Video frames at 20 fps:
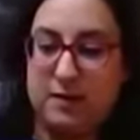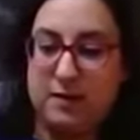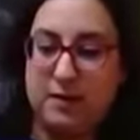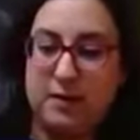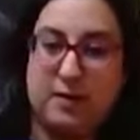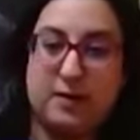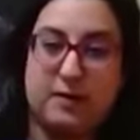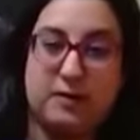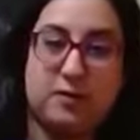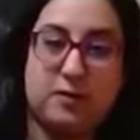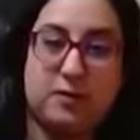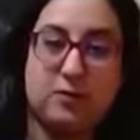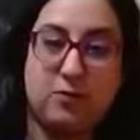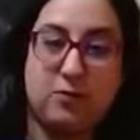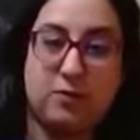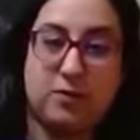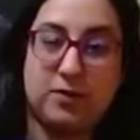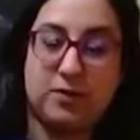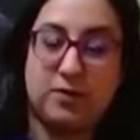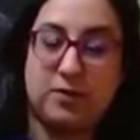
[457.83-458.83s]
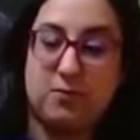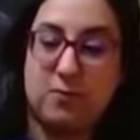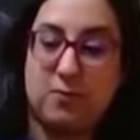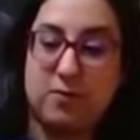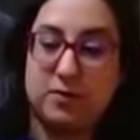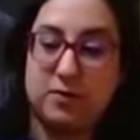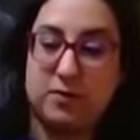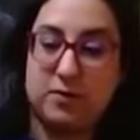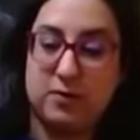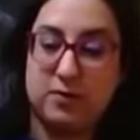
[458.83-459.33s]
is you're going to
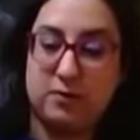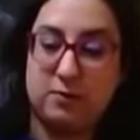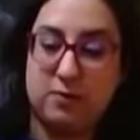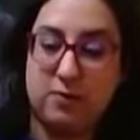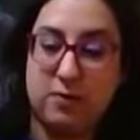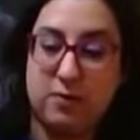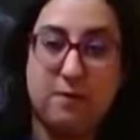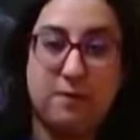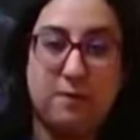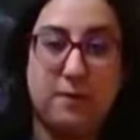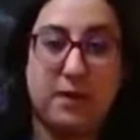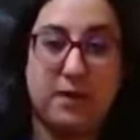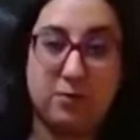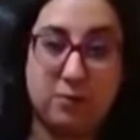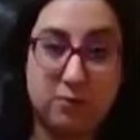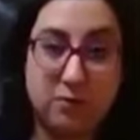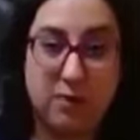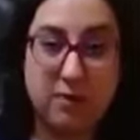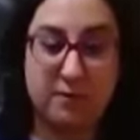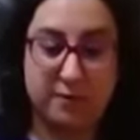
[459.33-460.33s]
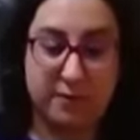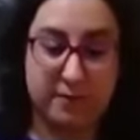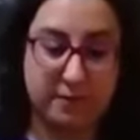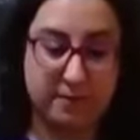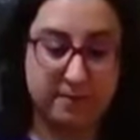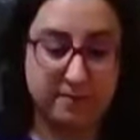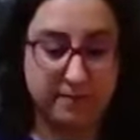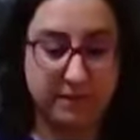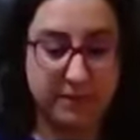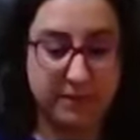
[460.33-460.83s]
want to make your
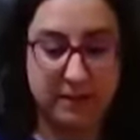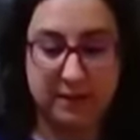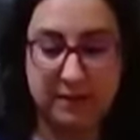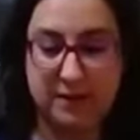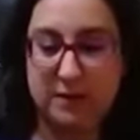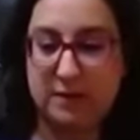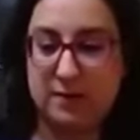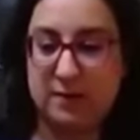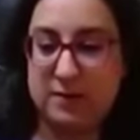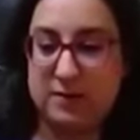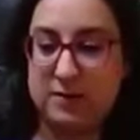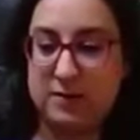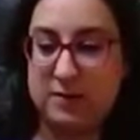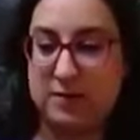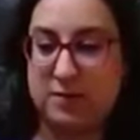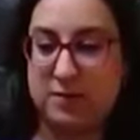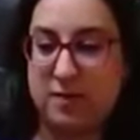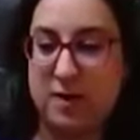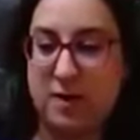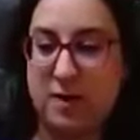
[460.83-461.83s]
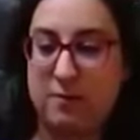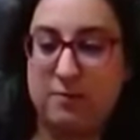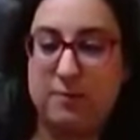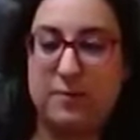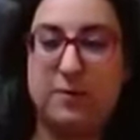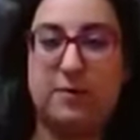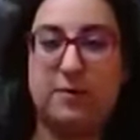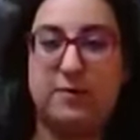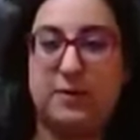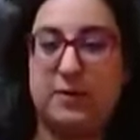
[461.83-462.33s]
lava. So how are
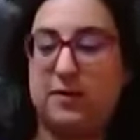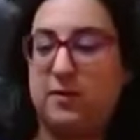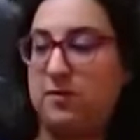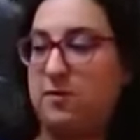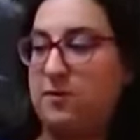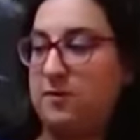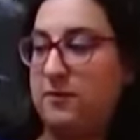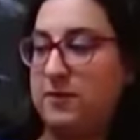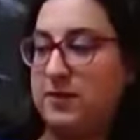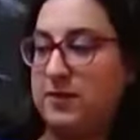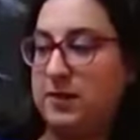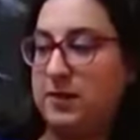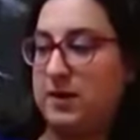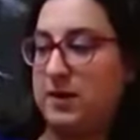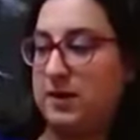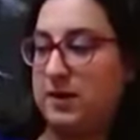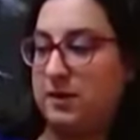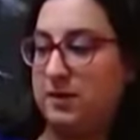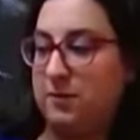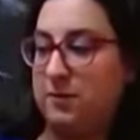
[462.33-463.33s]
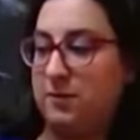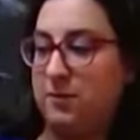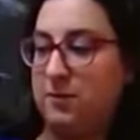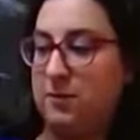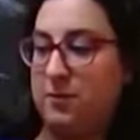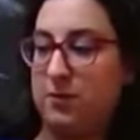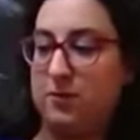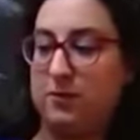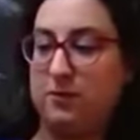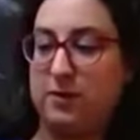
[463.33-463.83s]
we going to make the lava today?
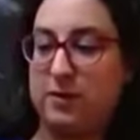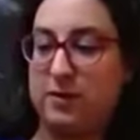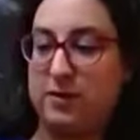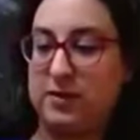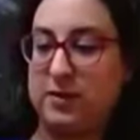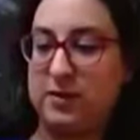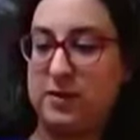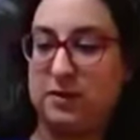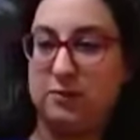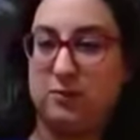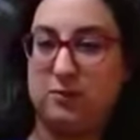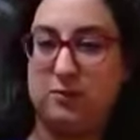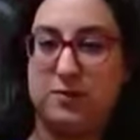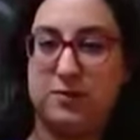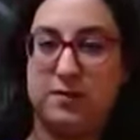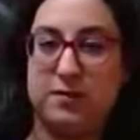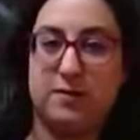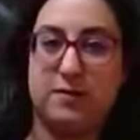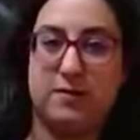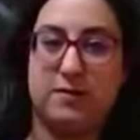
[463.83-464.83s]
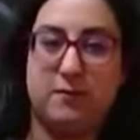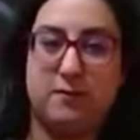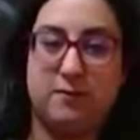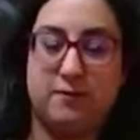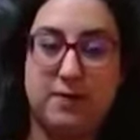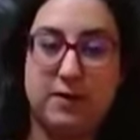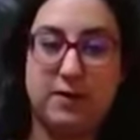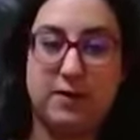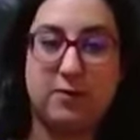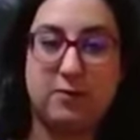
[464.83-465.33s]
We're going to use
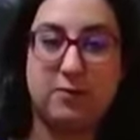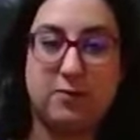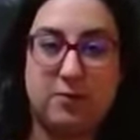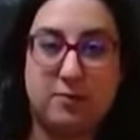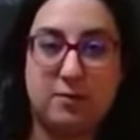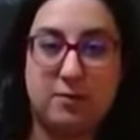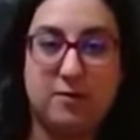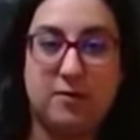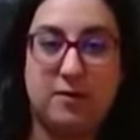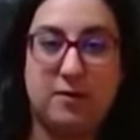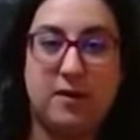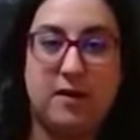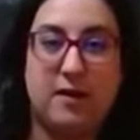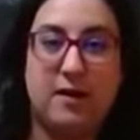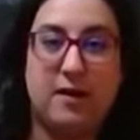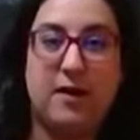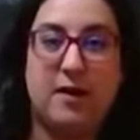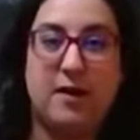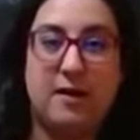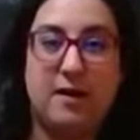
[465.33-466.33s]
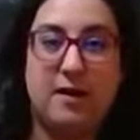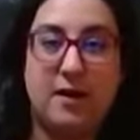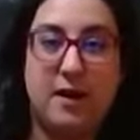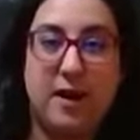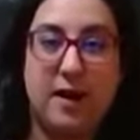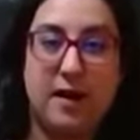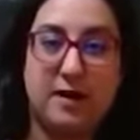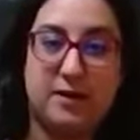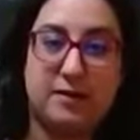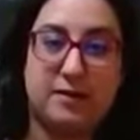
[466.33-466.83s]
vinegar
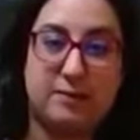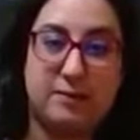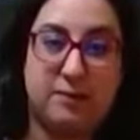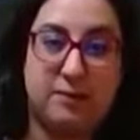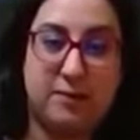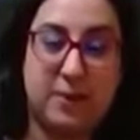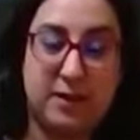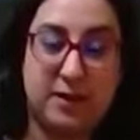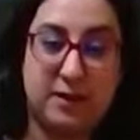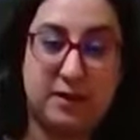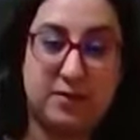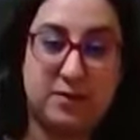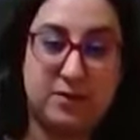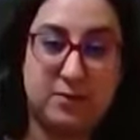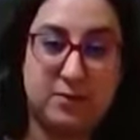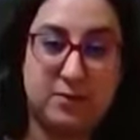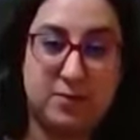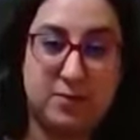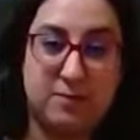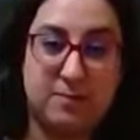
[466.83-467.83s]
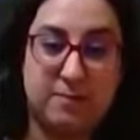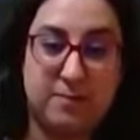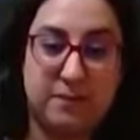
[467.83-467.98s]
and baking soda.